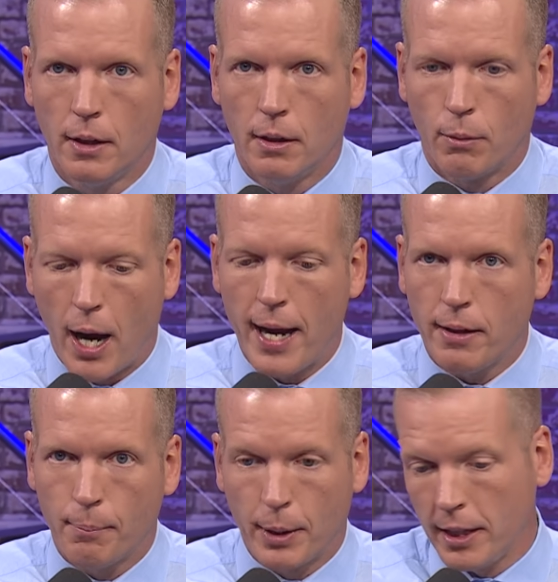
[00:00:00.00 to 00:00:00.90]
right?
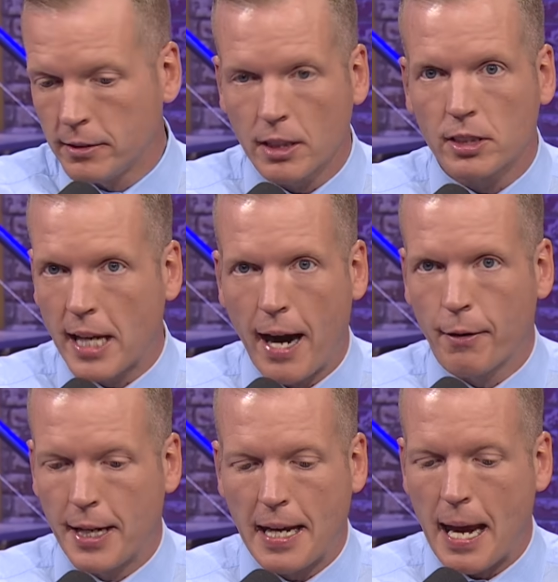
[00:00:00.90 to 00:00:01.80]
But it's a
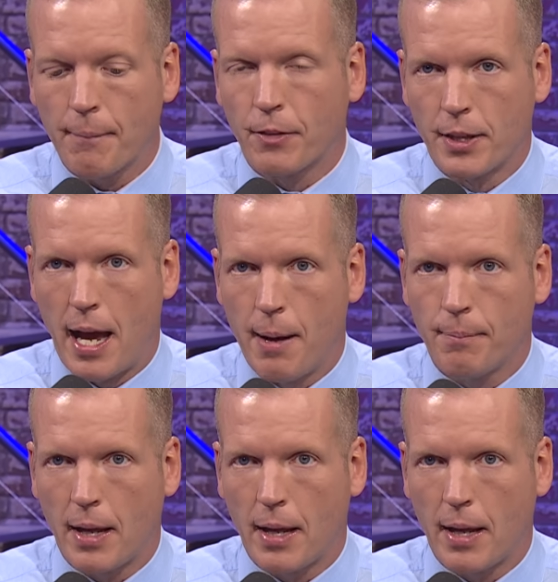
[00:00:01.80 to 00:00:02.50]
scary game for them.